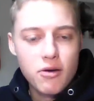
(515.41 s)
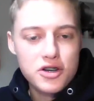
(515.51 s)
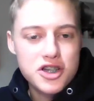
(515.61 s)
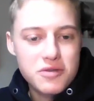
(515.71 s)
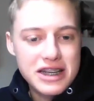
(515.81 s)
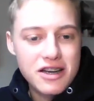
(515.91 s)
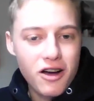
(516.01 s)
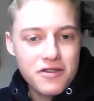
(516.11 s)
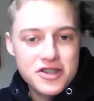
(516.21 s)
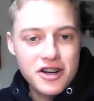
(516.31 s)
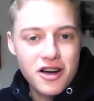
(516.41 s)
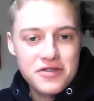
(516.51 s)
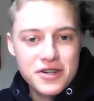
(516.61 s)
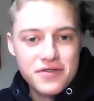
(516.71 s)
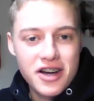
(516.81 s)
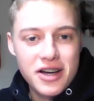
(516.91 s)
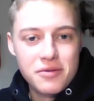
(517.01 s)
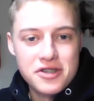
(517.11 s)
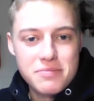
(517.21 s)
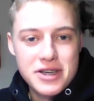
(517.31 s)
What do you eat straight after your fight?
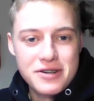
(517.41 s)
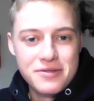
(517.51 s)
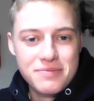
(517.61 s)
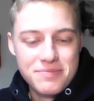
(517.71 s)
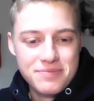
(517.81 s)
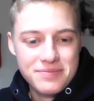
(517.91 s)
What's your meal?